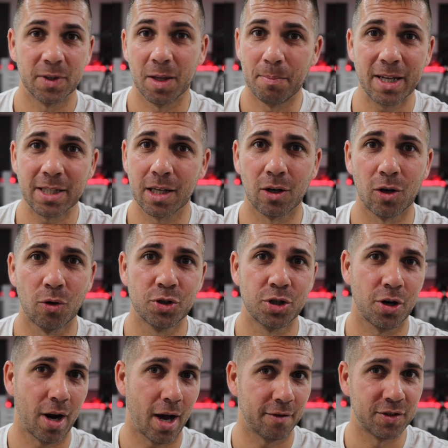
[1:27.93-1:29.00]
the best
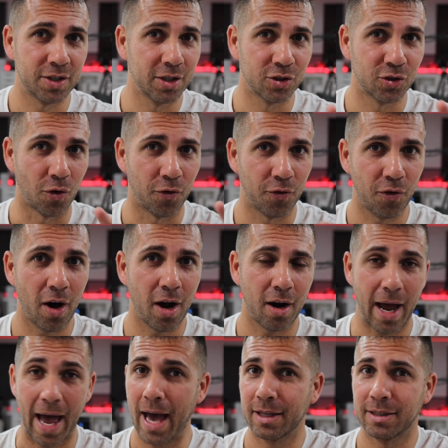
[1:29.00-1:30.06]
enclosure I've seen so far
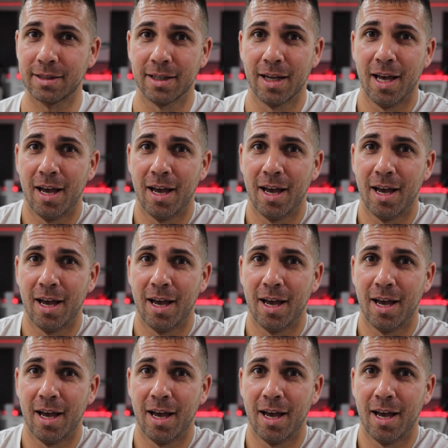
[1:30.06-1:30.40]
at